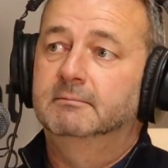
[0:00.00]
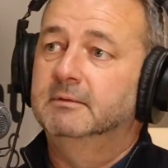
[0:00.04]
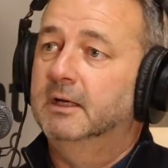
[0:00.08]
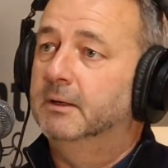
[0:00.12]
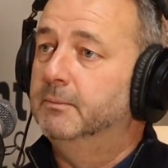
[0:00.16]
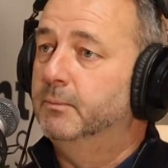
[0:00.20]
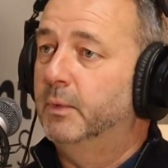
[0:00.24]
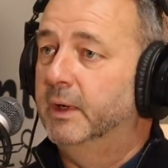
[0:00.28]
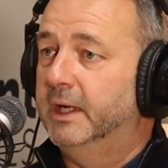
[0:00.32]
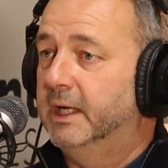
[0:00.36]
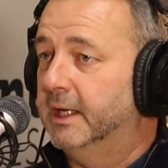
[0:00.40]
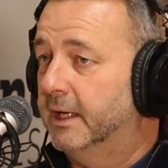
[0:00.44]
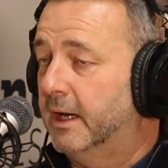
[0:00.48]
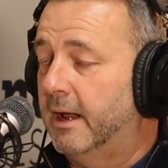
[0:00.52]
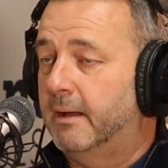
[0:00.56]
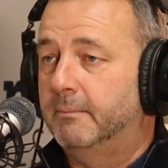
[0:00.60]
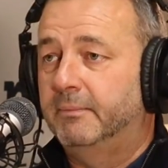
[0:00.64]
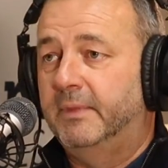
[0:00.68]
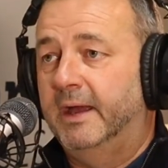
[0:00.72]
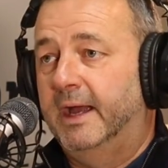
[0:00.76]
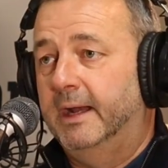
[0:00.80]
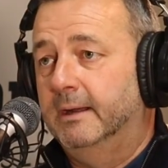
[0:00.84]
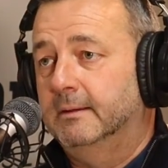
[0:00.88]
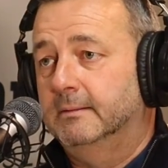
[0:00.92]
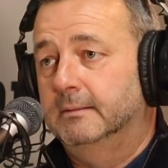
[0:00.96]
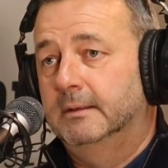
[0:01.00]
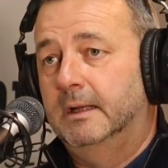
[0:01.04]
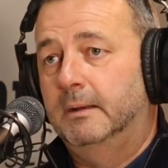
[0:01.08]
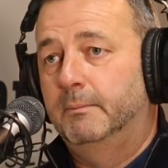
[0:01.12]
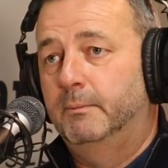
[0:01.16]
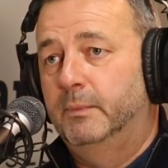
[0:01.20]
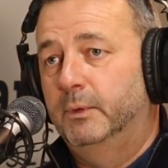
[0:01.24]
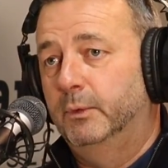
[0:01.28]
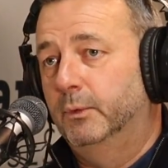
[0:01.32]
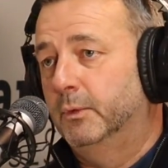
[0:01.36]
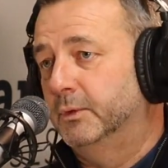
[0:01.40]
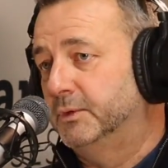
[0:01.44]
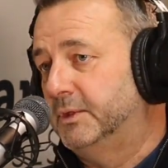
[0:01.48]
And we can up that
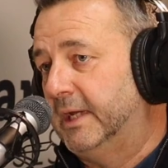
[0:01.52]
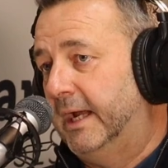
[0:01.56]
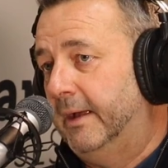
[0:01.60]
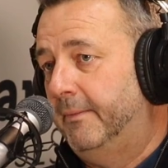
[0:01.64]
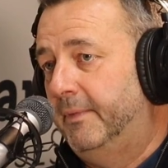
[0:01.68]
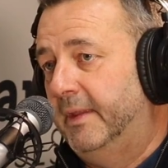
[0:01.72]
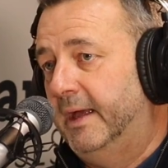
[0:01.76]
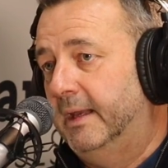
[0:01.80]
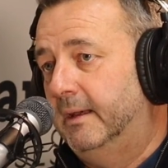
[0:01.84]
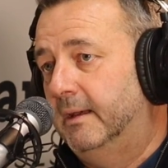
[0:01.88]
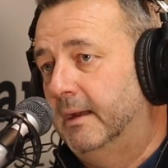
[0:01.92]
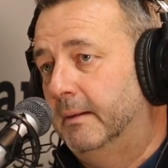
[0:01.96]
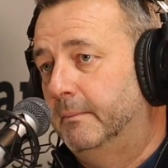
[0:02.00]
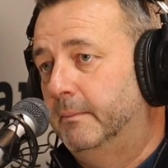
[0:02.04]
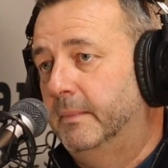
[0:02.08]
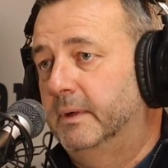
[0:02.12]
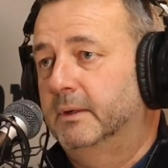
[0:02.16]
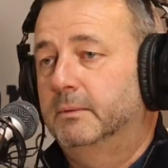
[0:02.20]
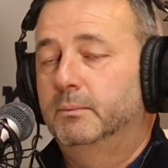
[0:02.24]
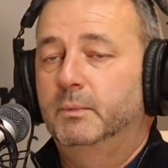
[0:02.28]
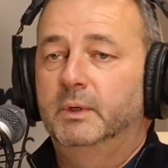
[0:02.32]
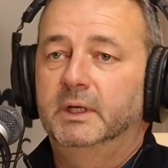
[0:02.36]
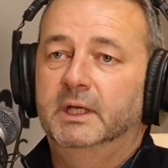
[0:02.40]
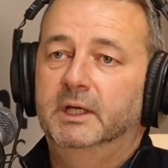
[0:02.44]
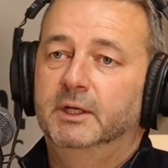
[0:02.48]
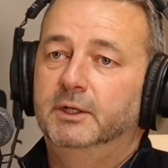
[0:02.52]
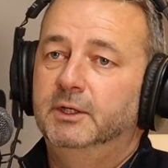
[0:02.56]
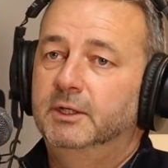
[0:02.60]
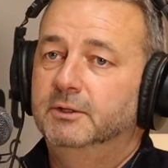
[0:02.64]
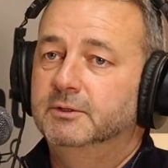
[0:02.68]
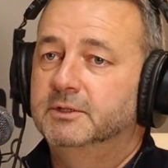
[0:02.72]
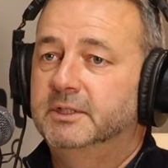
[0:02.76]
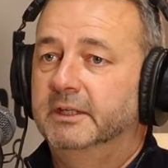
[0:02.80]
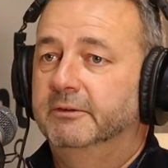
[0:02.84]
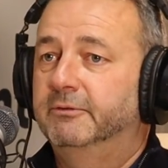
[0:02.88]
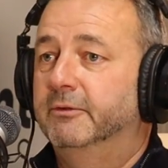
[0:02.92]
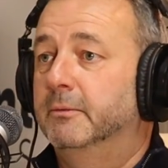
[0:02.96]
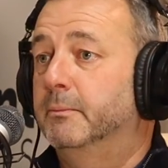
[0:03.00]
number or down that number, and we can use
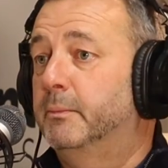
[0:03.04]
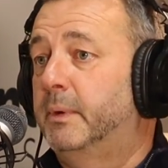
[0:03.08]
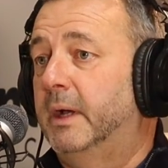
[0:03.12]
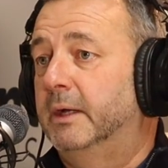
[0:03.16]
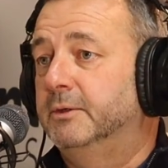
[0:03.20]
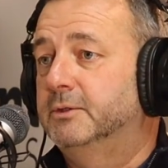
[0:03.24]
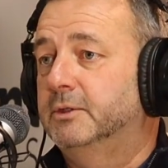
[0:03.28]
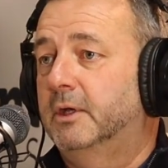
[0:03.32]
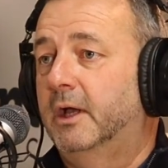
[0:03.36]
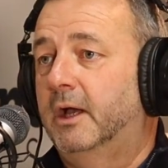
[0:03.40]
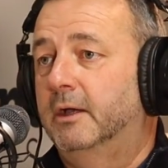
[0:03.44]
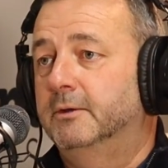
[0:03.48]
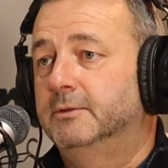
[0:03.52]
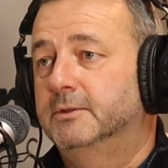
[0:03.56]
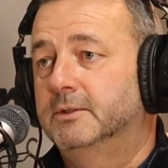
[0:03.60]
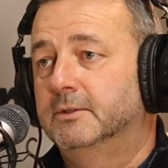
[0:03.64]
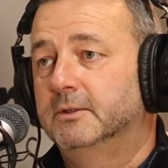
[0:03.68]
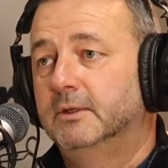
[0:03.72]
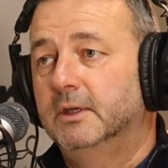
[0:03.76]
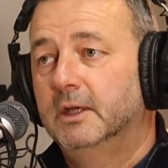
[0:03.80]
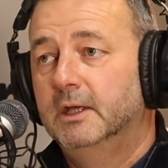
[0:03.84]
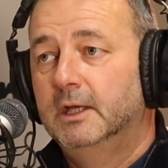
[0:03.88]
different postcodes